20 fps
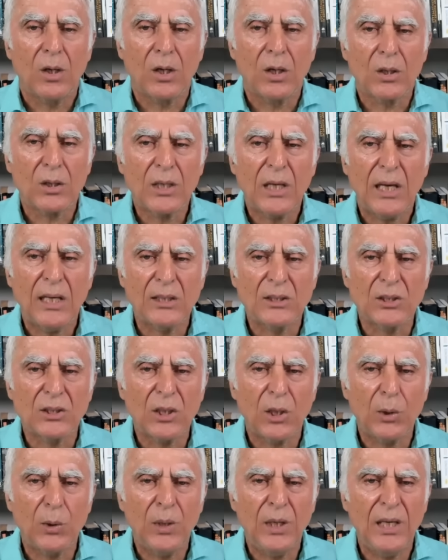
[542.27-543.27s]
Okay,
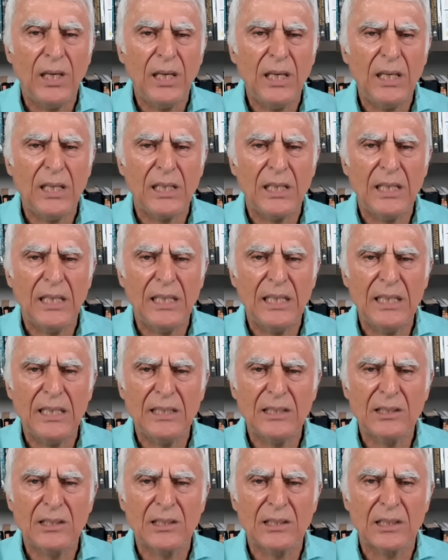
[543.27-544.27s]
so here
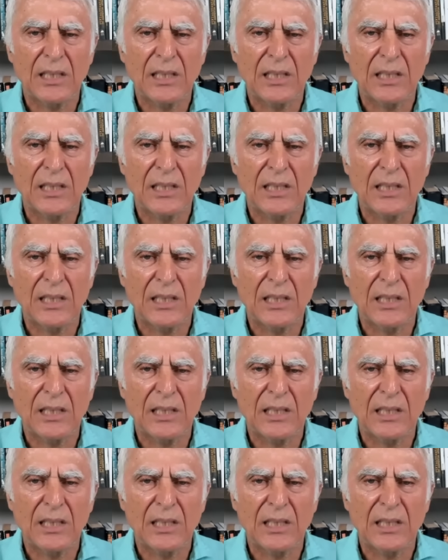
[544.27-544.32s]
is